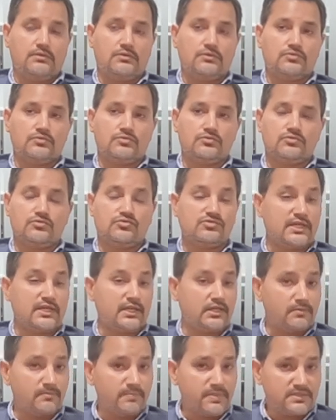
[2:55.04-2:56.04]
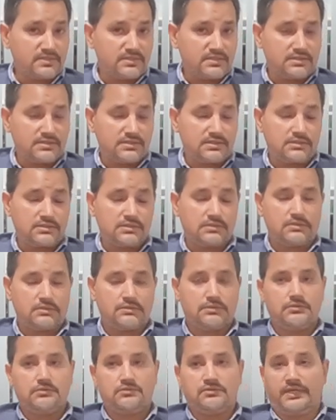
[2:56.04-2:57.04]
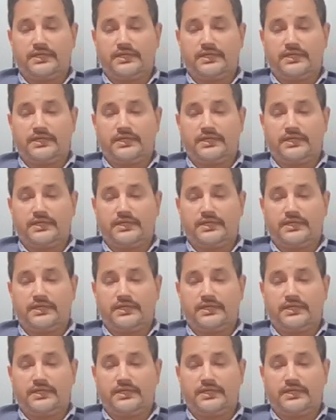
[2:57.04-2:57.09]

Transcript: to set up businesses, to